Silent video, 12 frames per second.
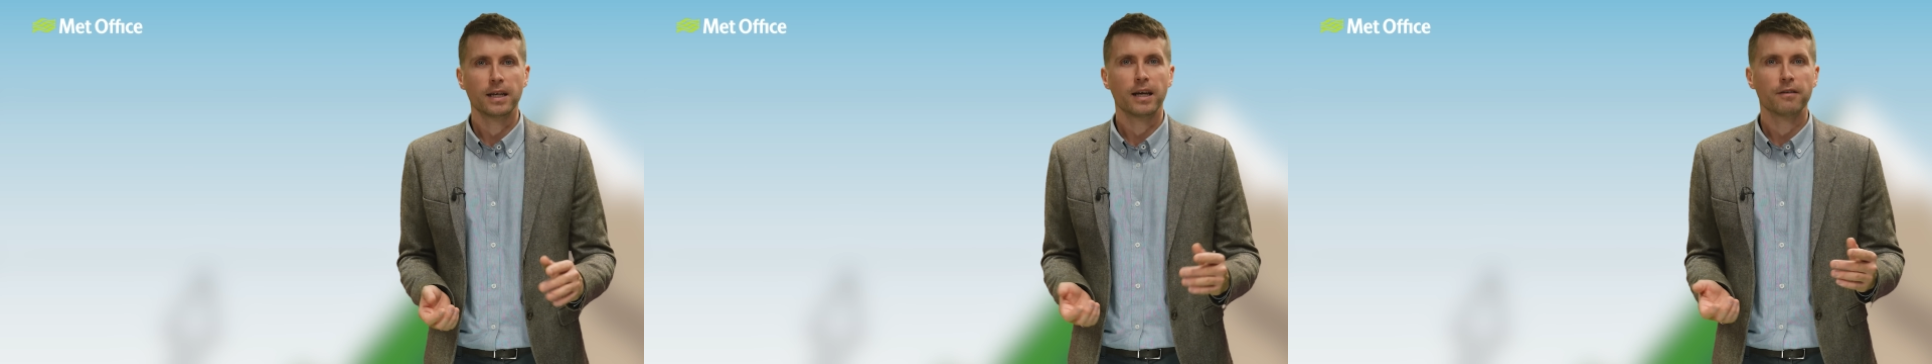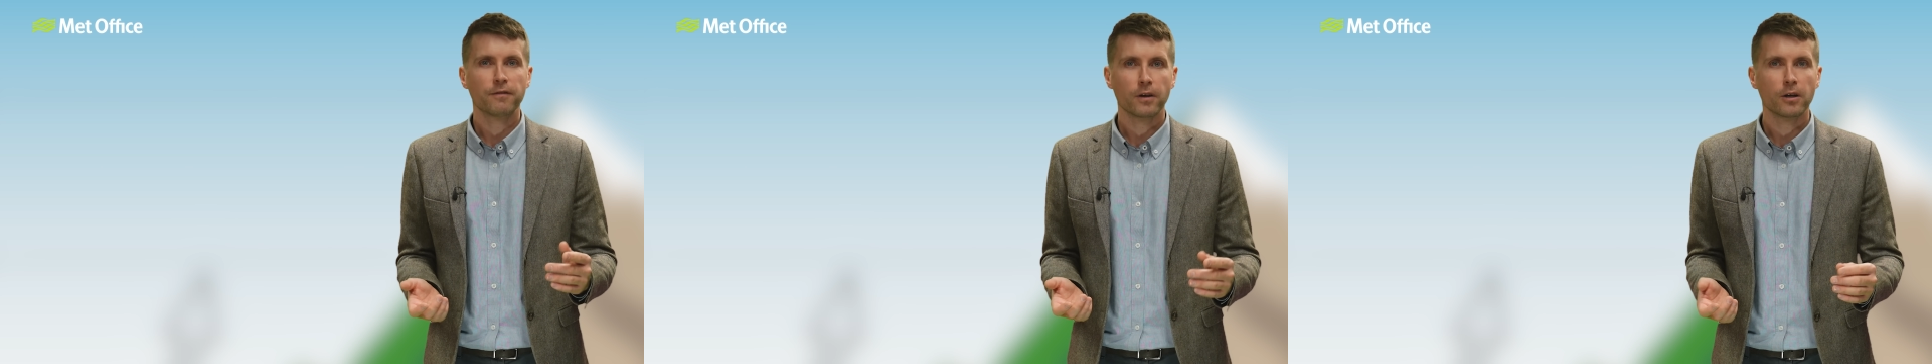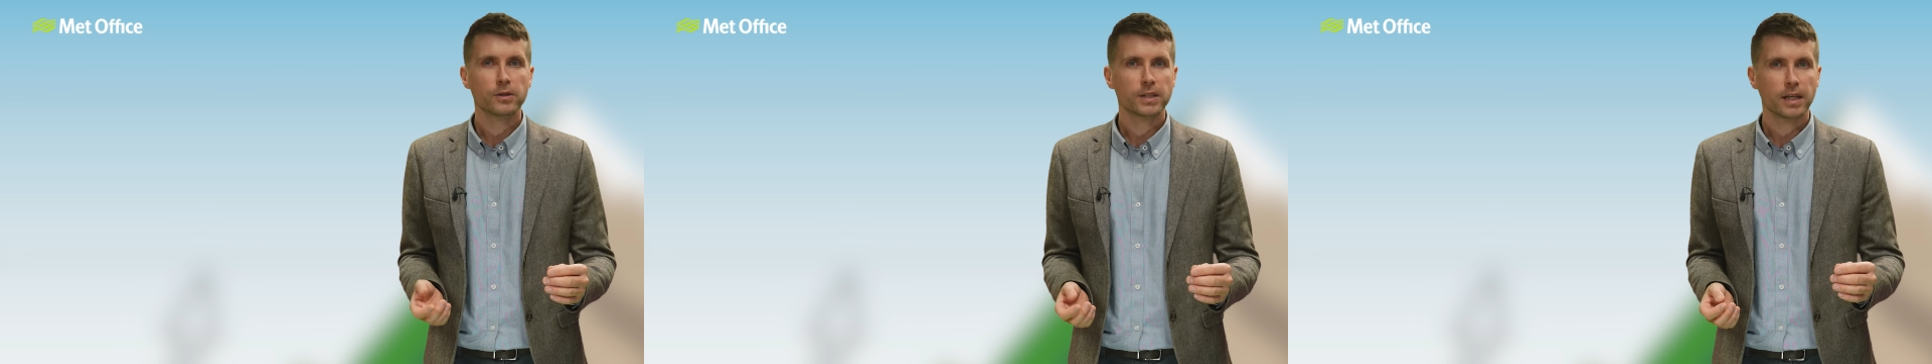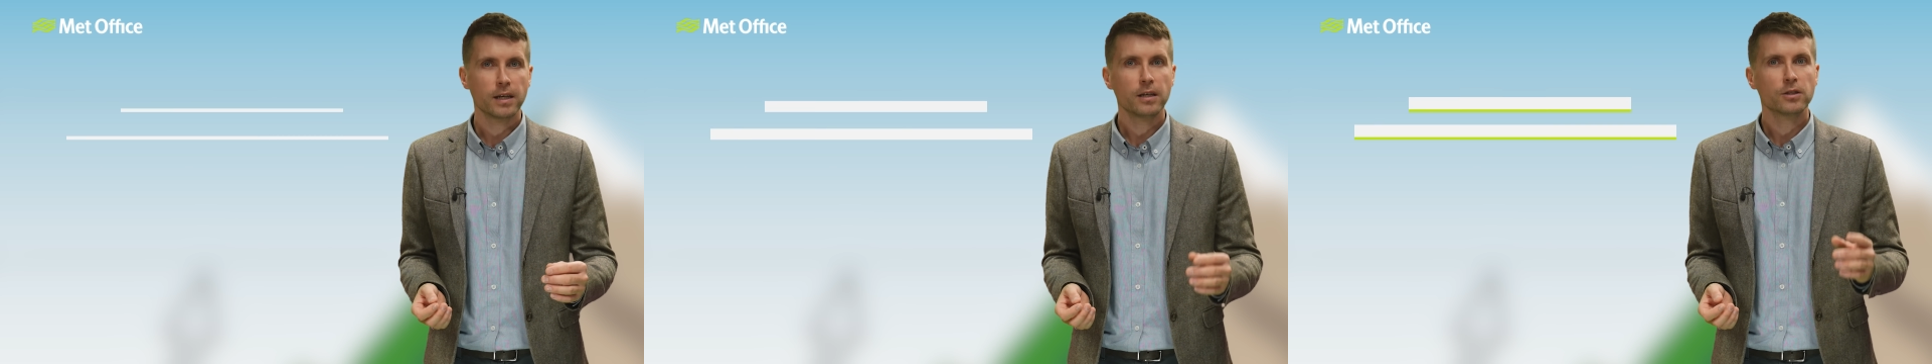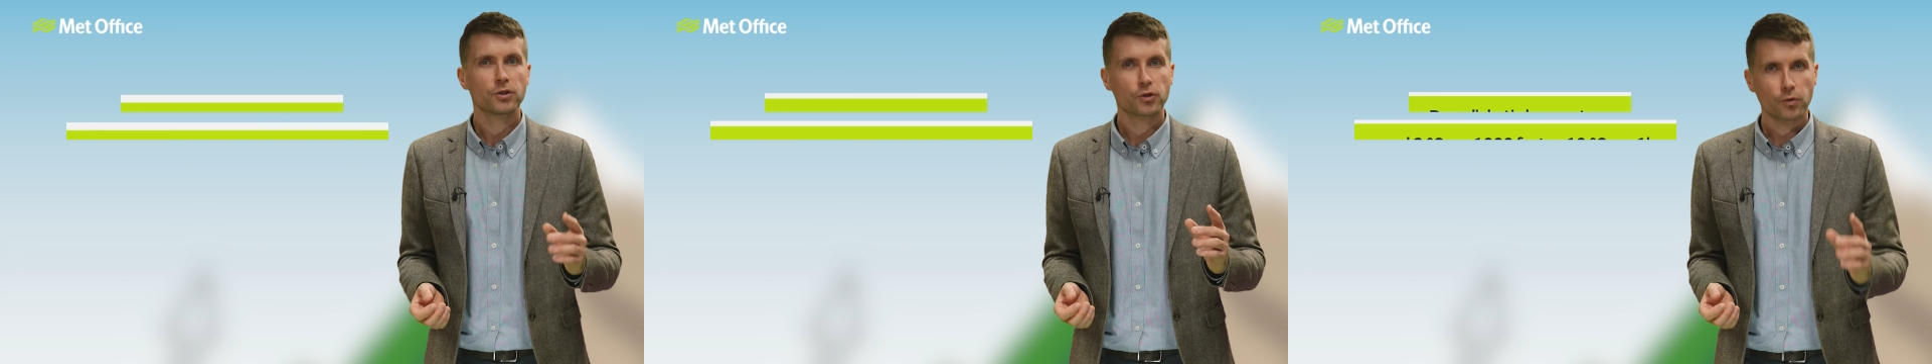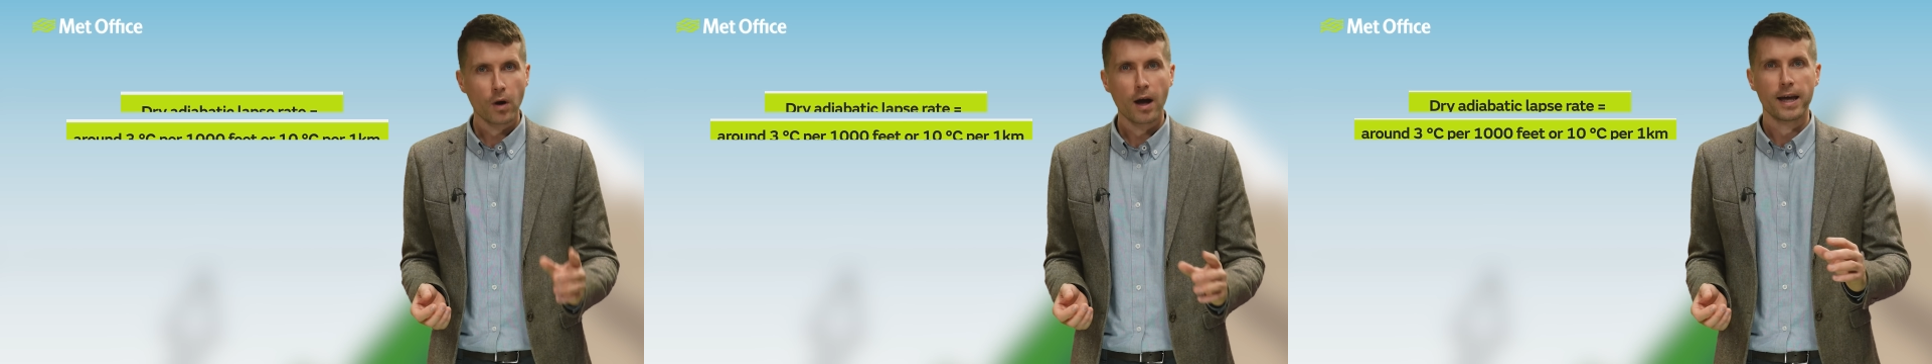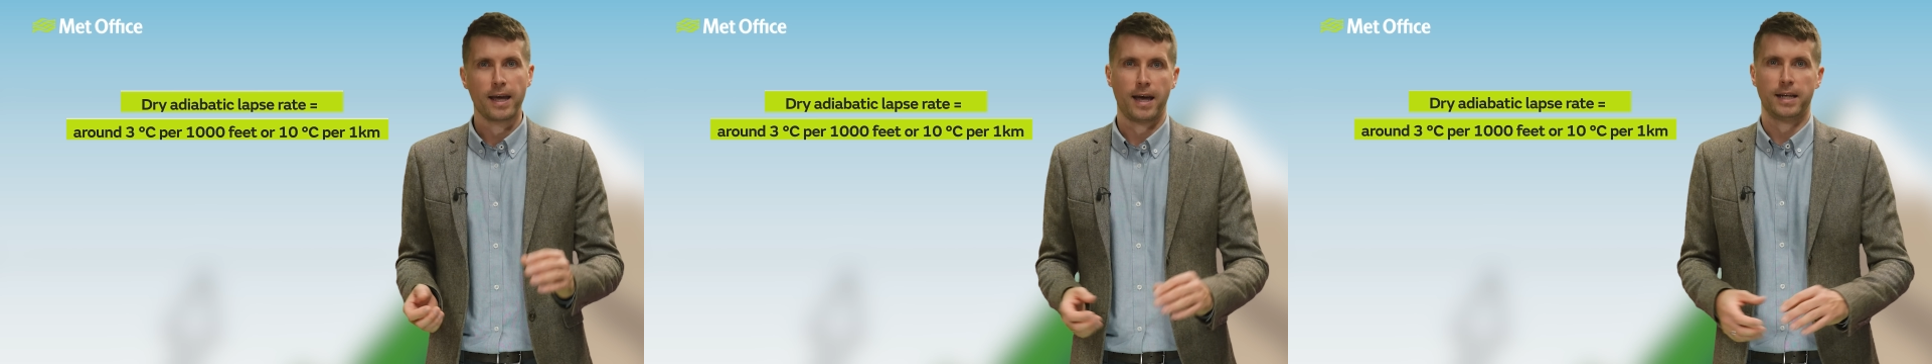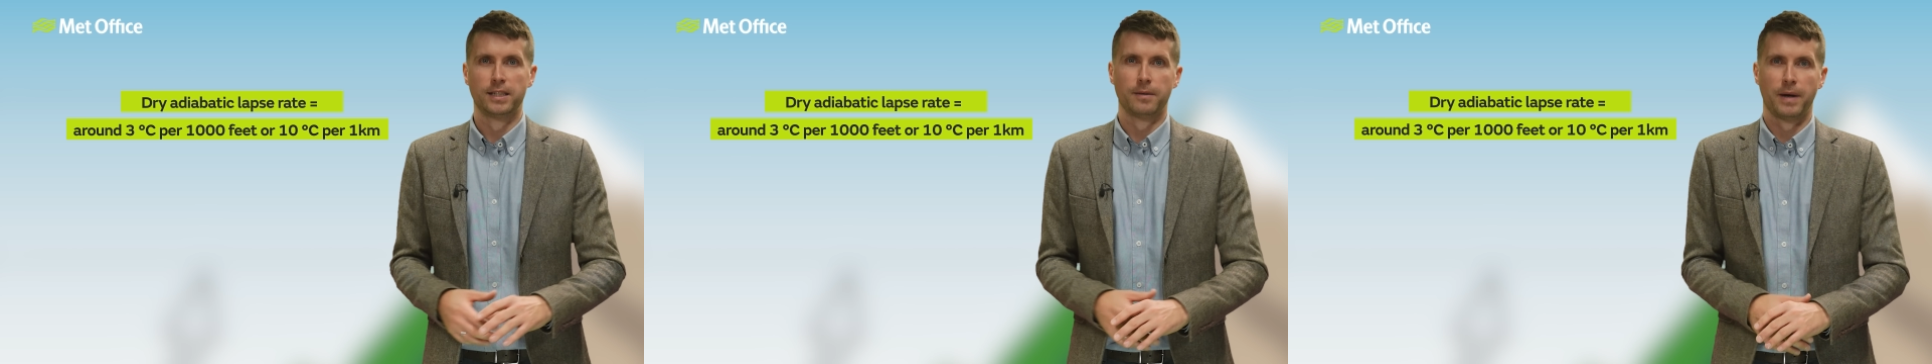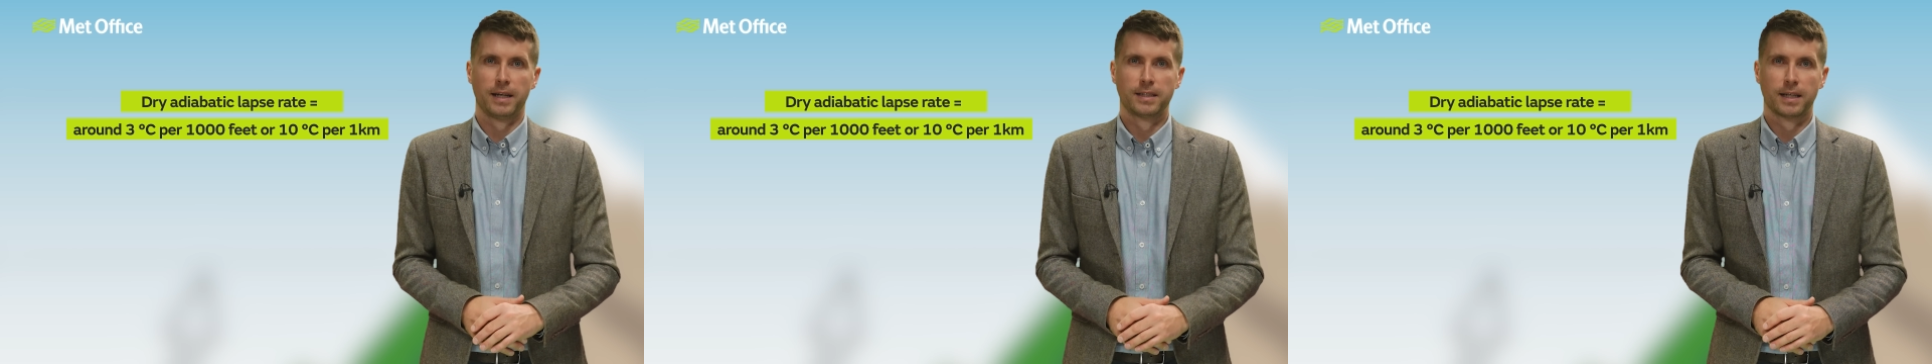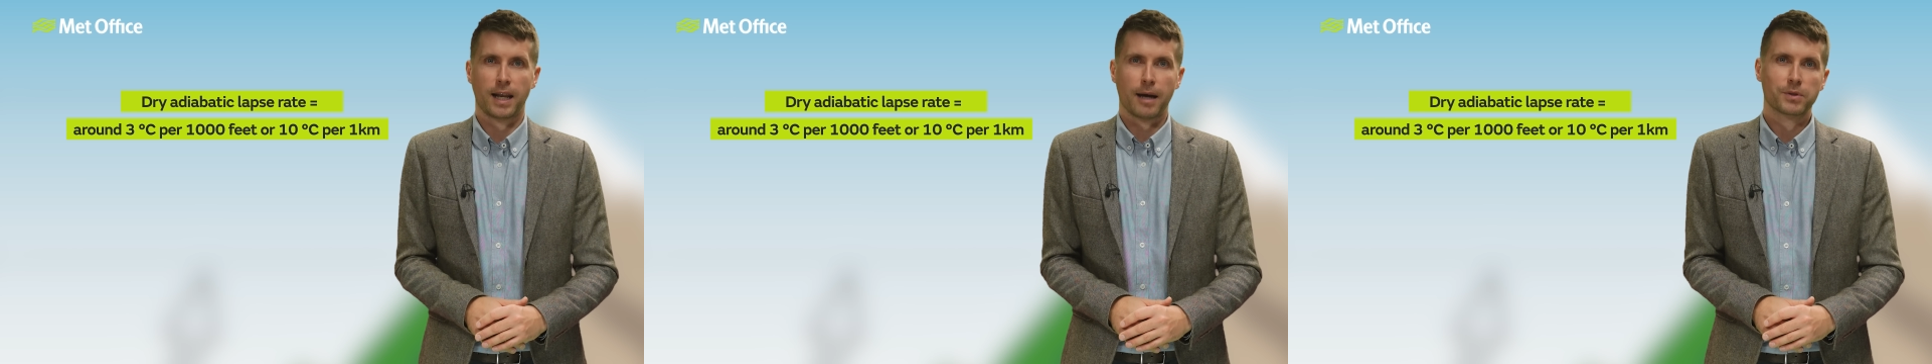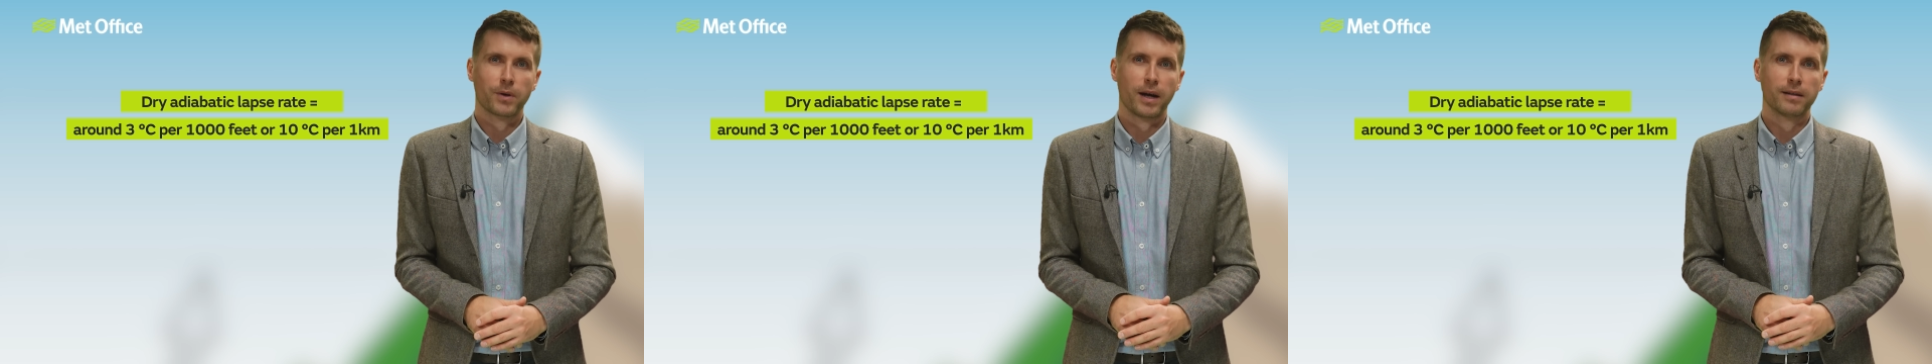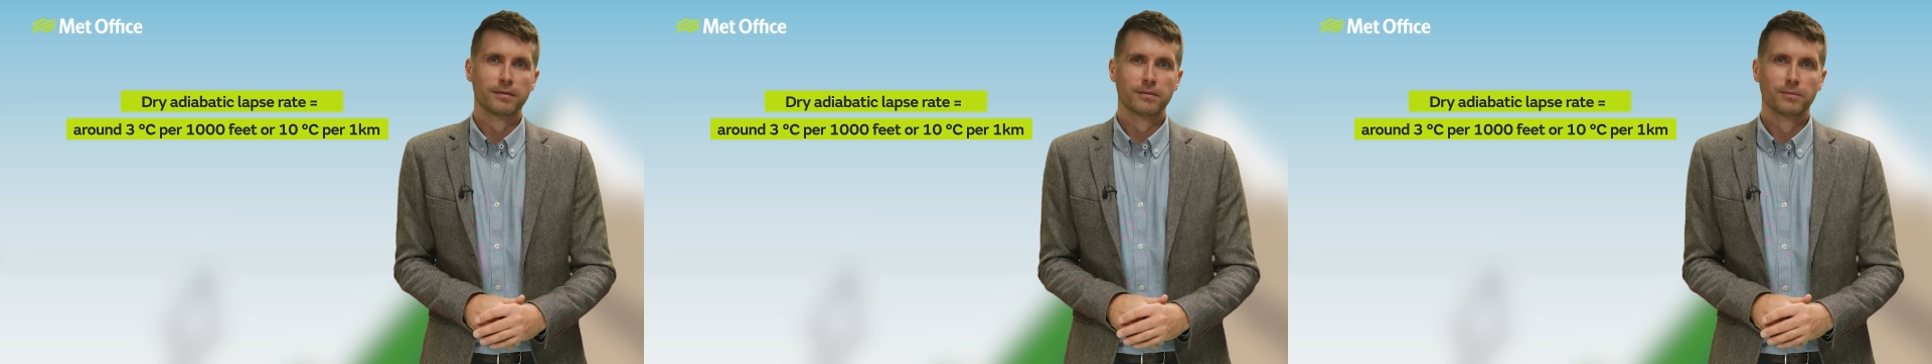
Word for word: it follows the dry adiabatic lapse rate,